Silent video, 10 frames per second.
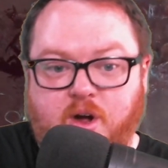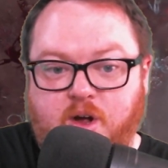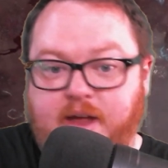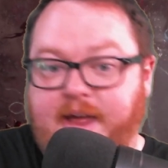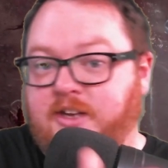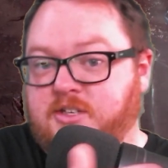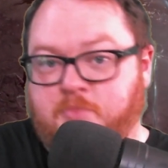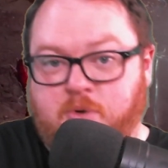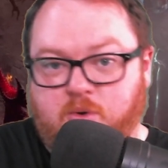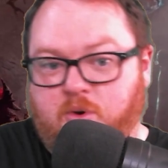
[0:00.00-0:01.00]
expert
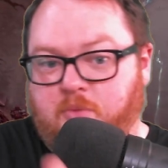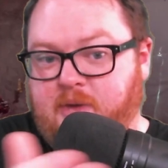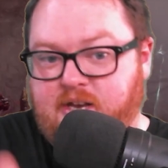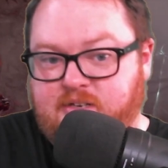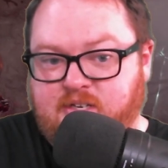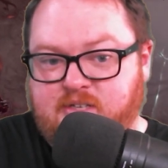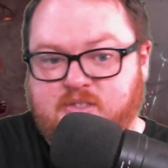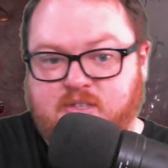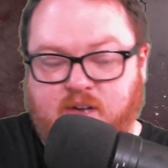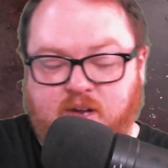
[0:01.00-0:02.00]
or penitent,
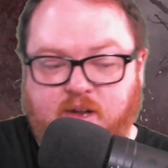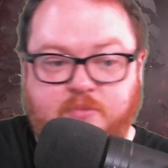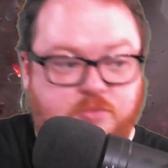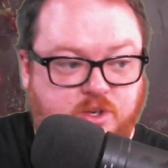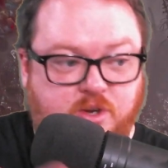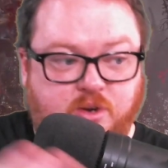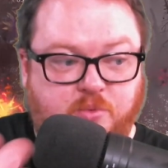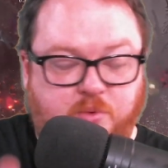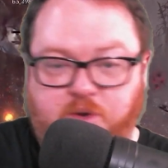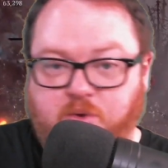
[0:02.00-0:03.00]

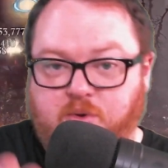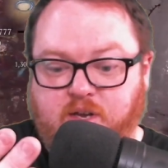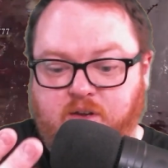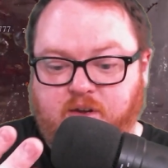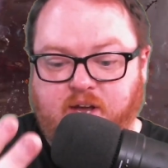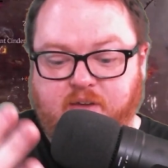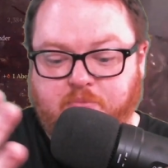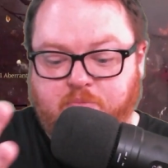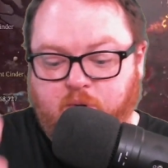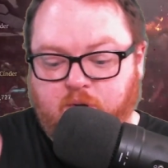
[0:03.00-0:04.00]
you can kind of
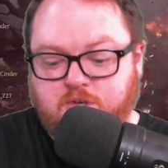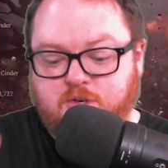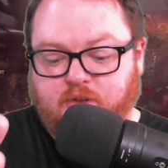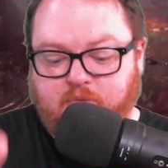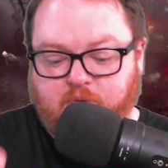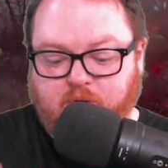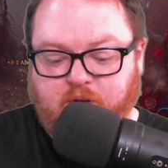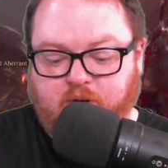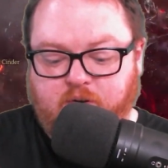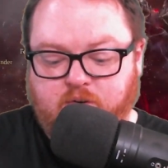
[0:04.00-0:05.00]
push your
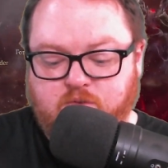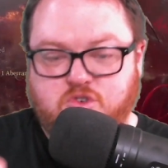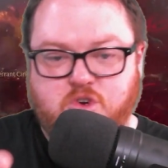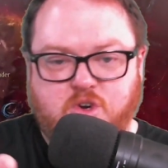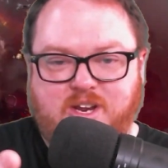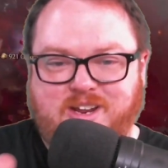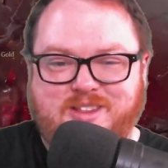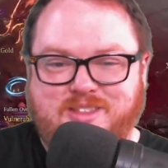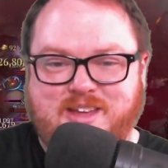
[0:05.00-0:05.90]
leveling journey in that